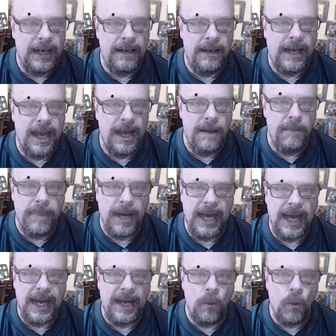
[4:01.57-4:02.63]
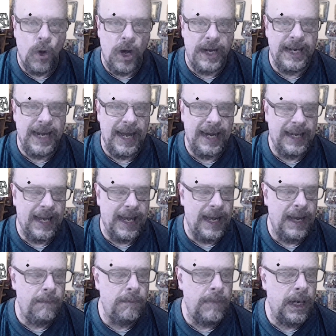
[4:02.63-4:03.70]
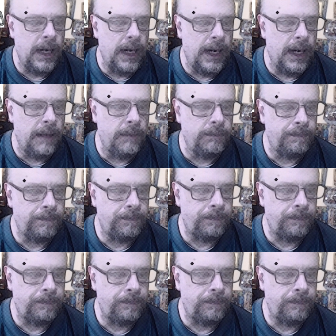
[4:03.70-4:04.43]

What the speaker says: came back and won that game. And